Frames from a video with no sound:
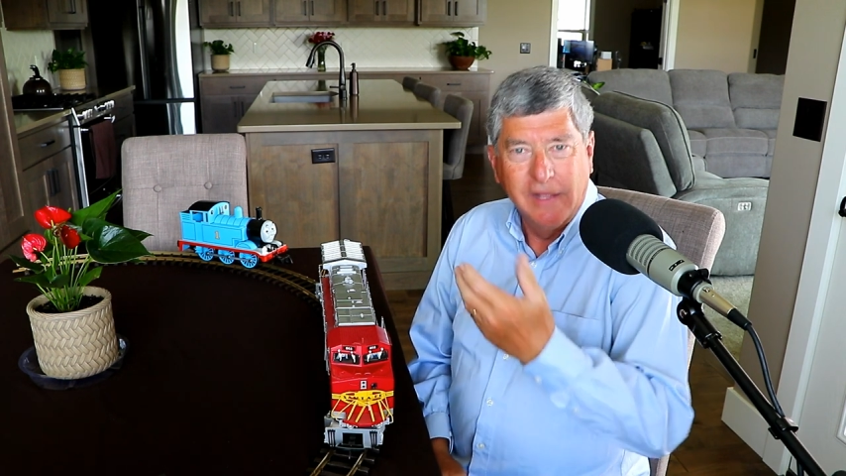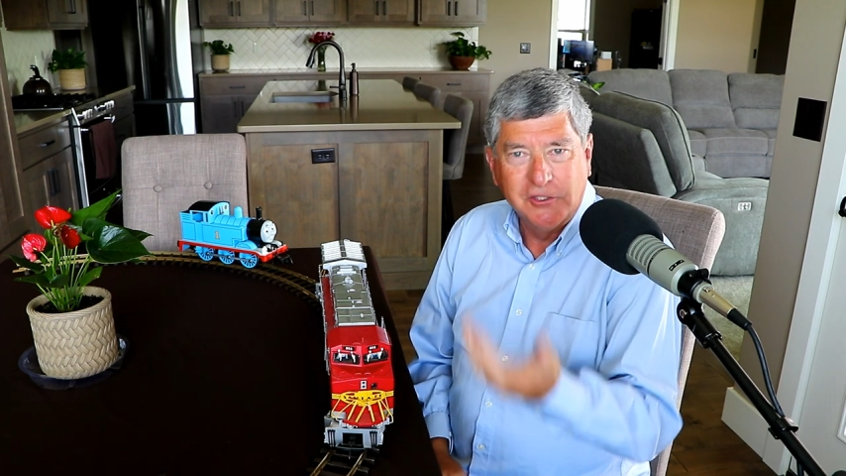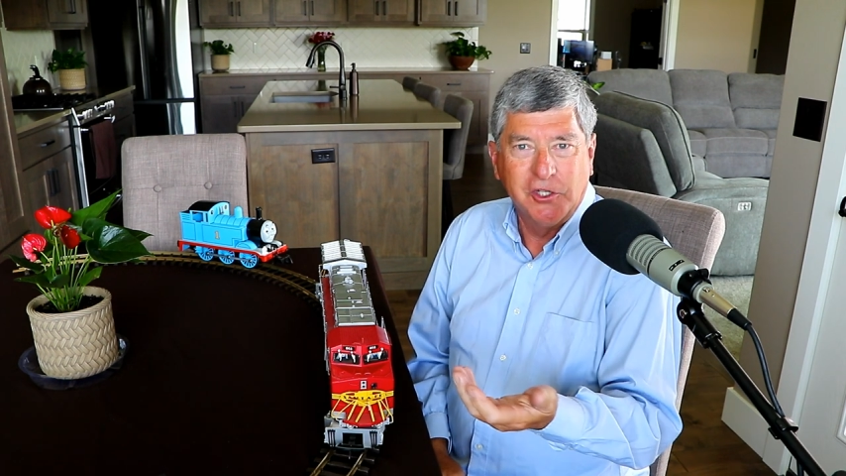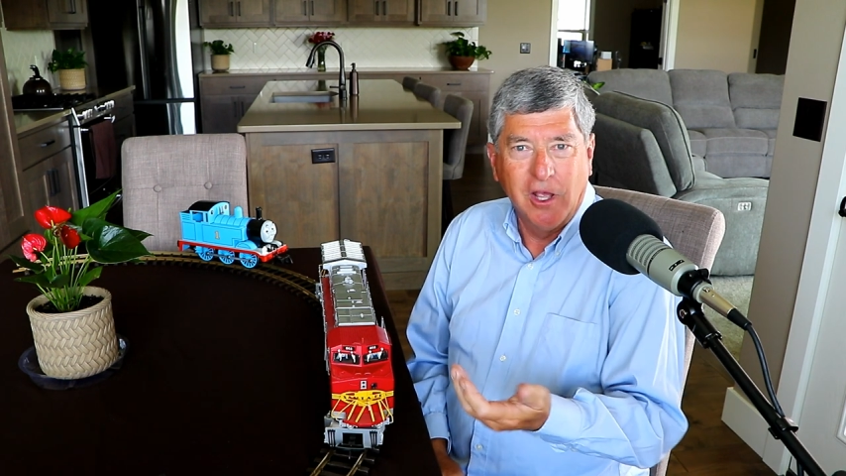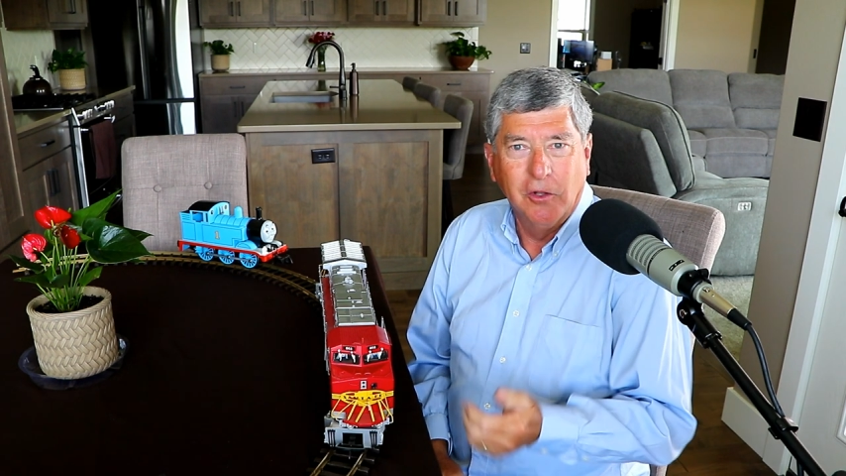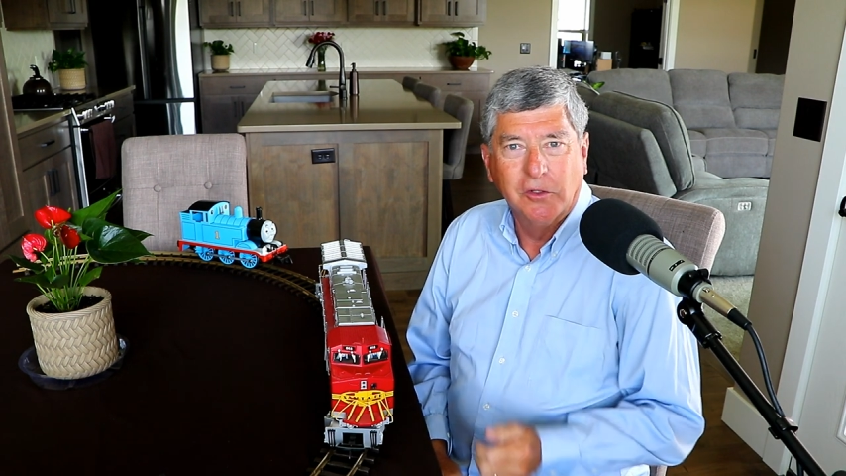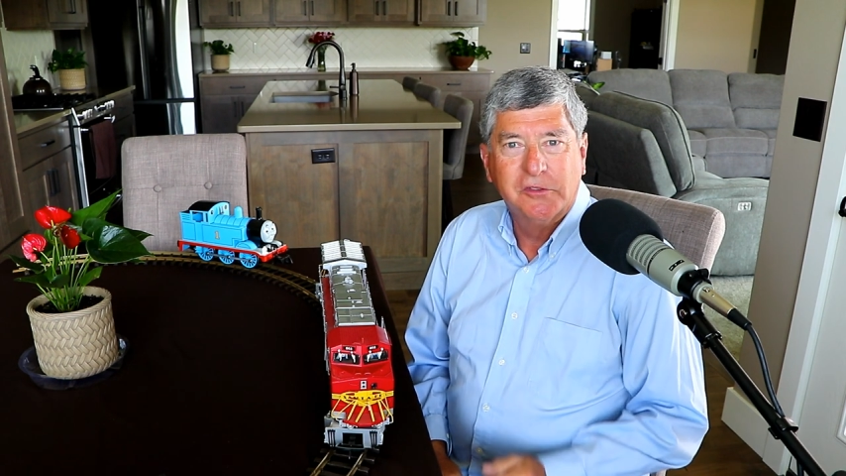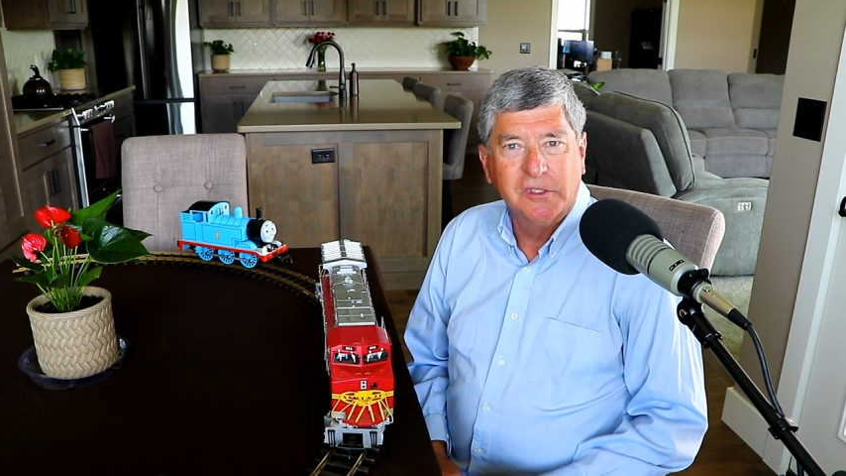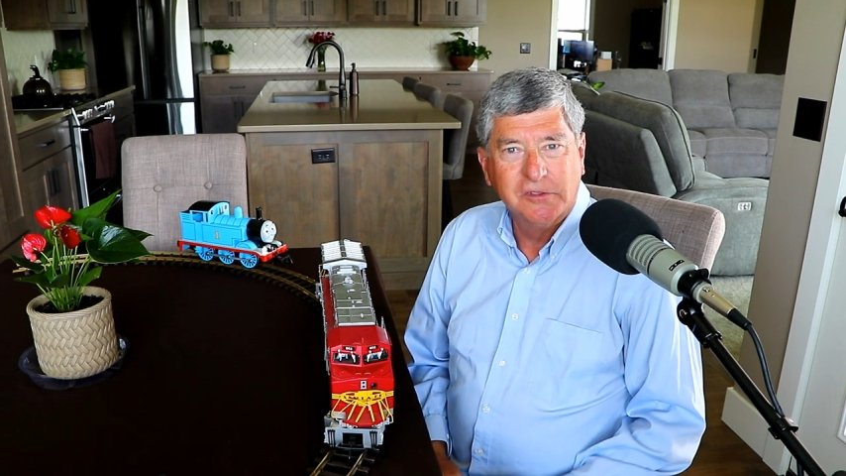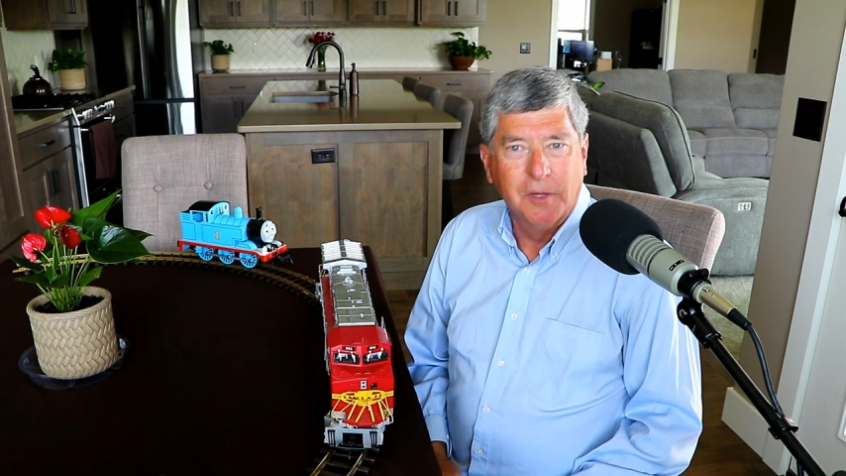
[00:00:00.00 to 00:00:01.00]
That shot
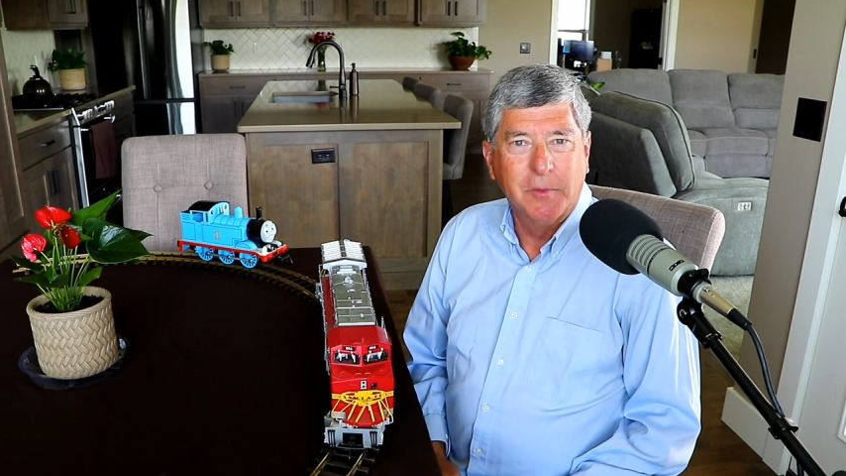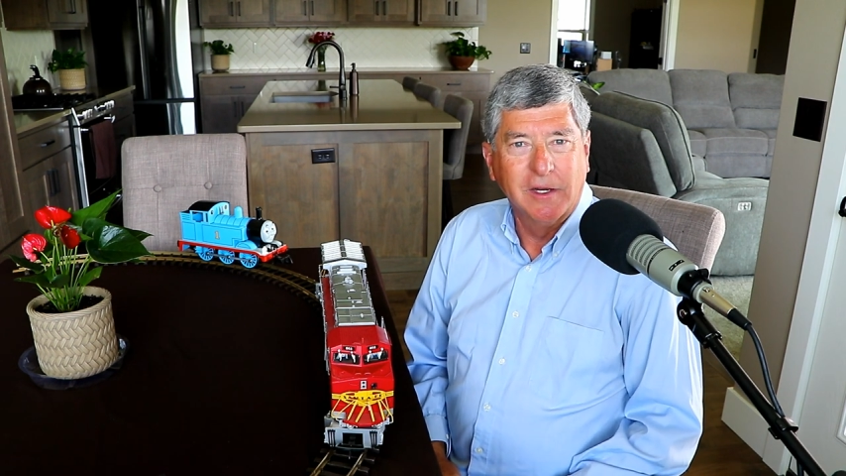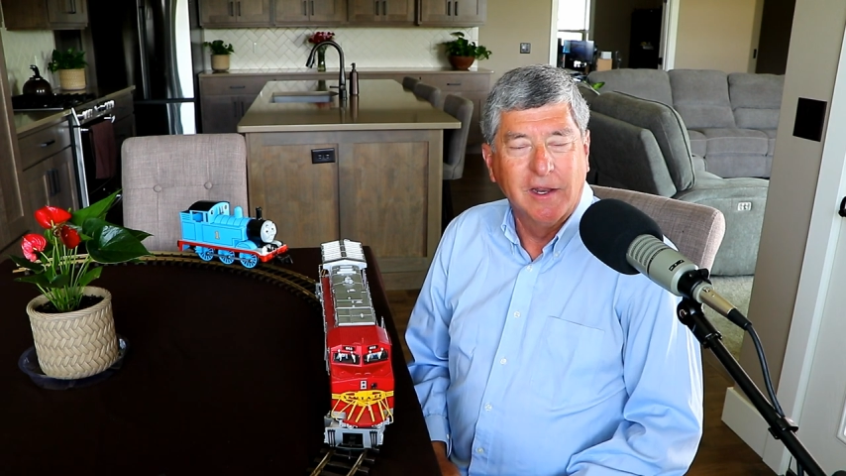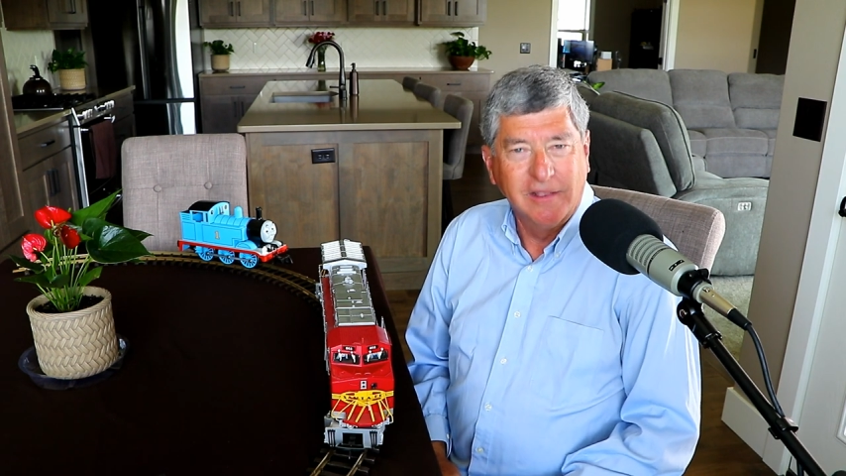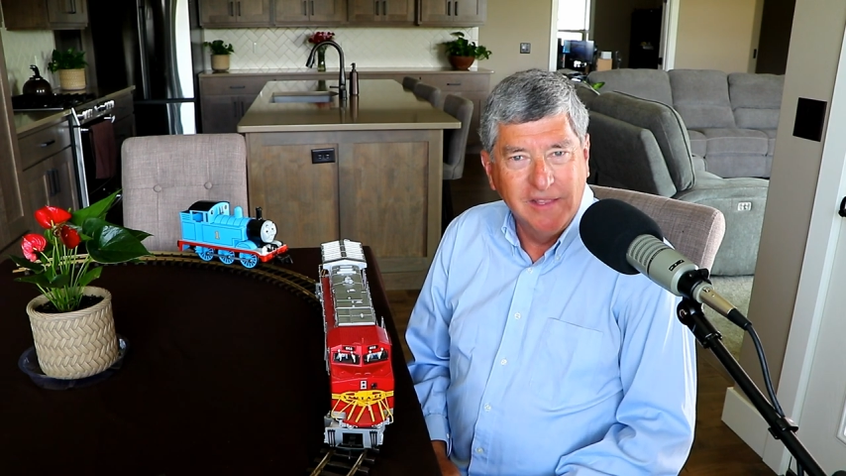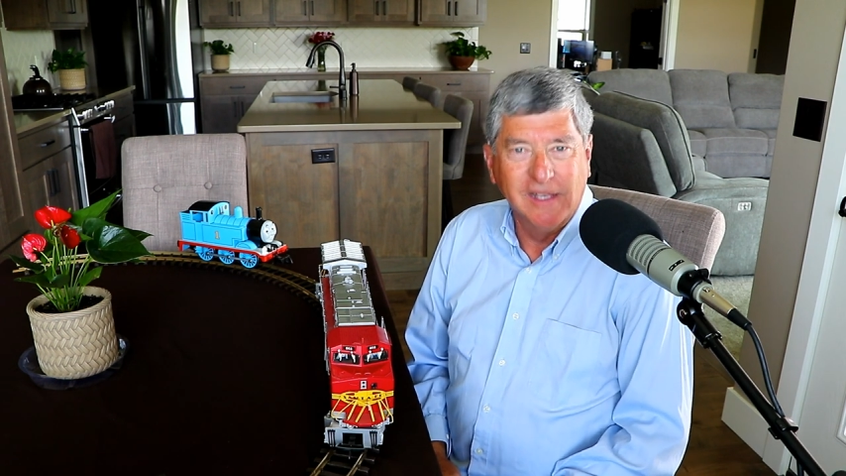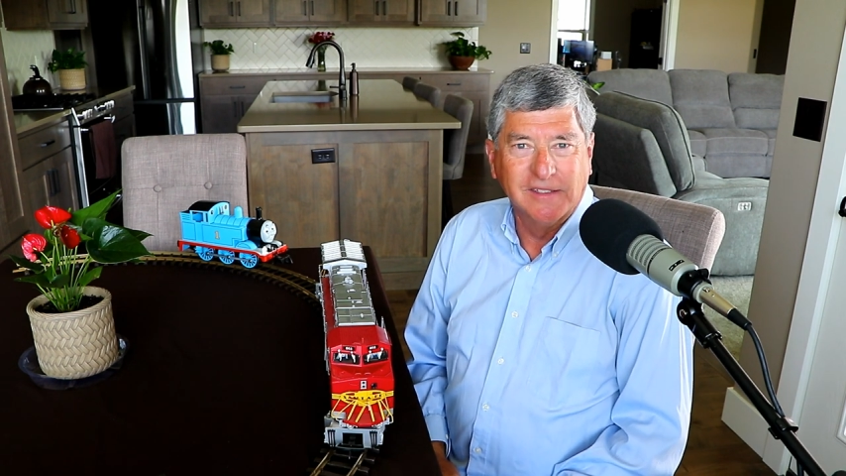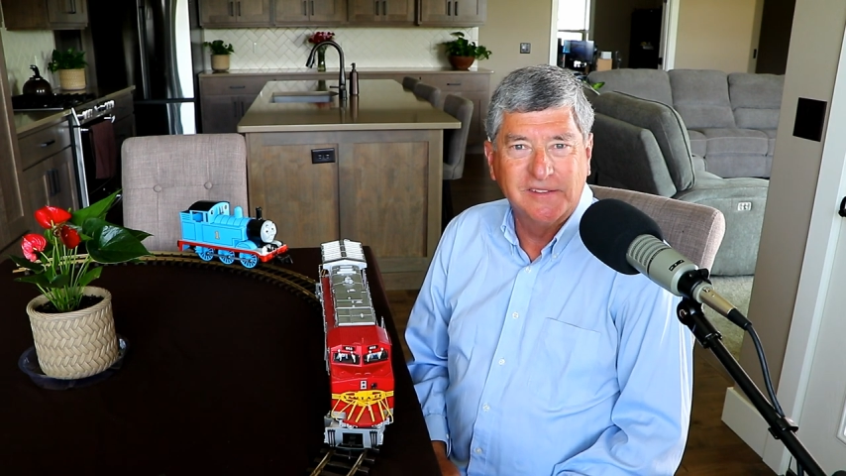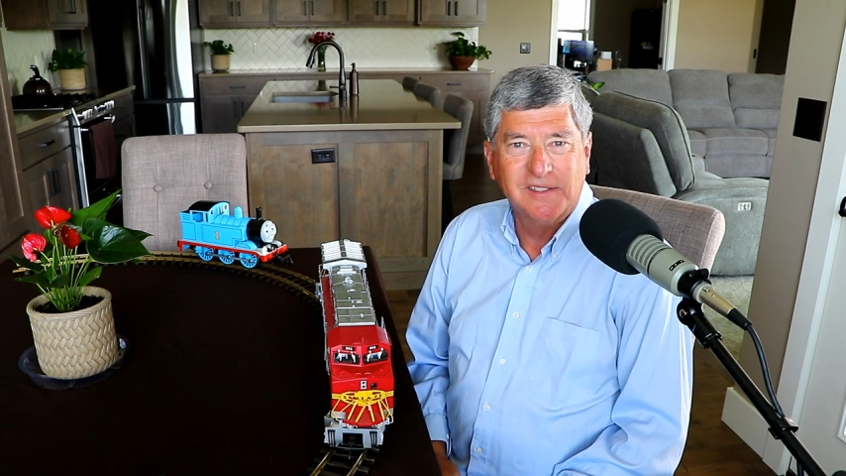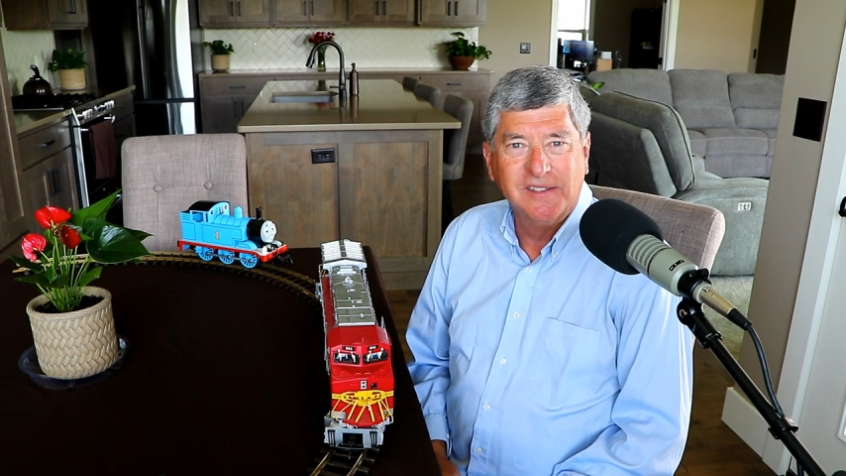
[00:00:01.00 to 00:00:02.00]
looks something like
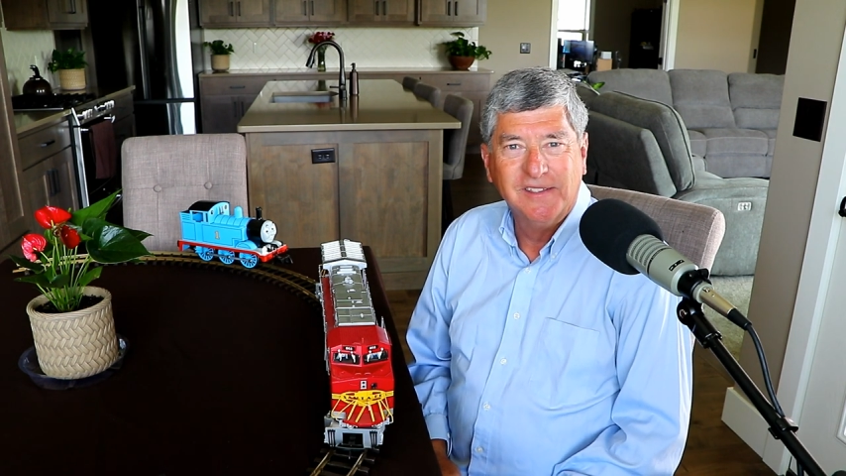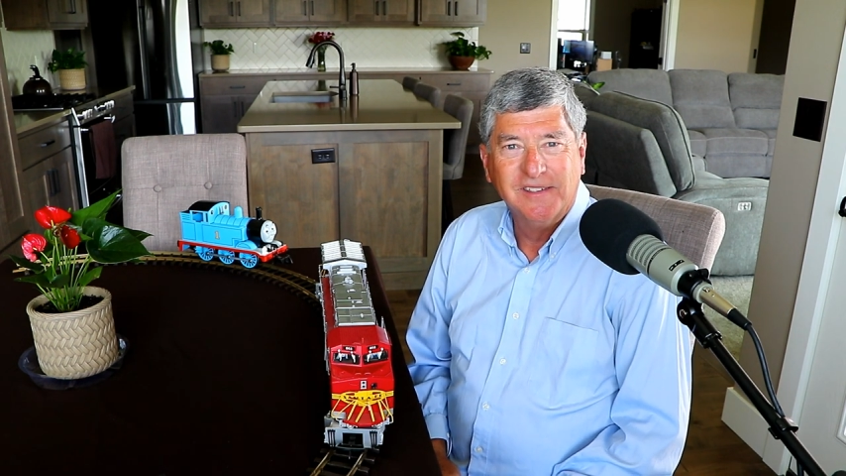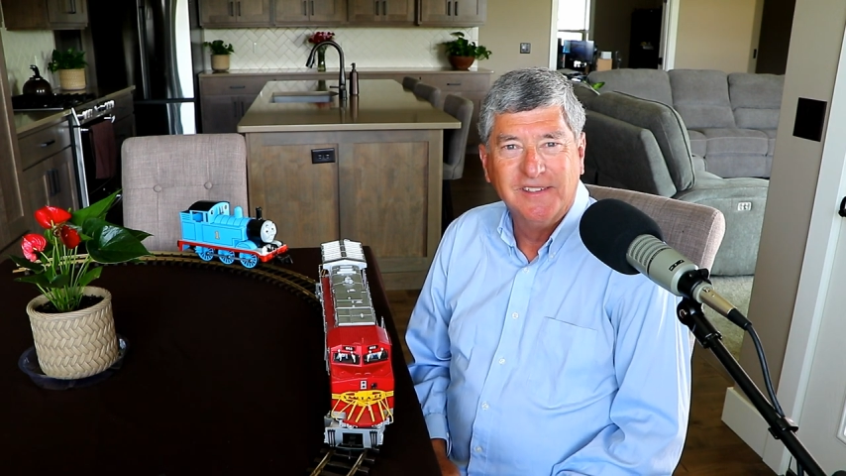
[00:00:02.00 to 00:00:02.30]
this.